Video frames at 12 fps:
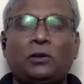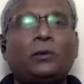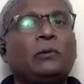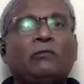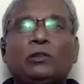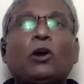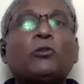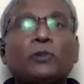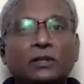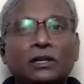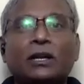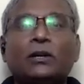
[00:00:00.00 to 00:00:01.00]
Okay, without
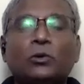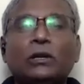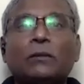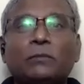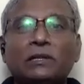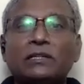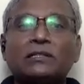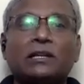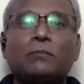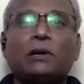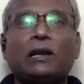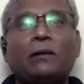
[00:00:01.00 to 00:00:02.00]
further ado, let me just tell
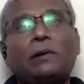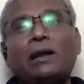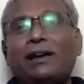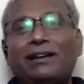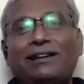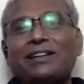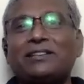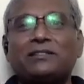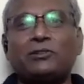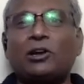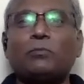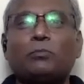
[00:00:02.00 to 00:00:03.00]
Bala. Bala, let us
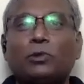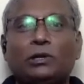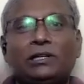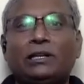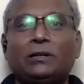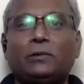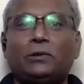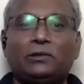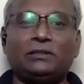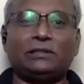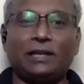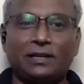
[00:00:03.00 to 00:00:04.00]
not bullshit about
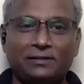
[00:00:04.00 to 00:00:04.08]
this here.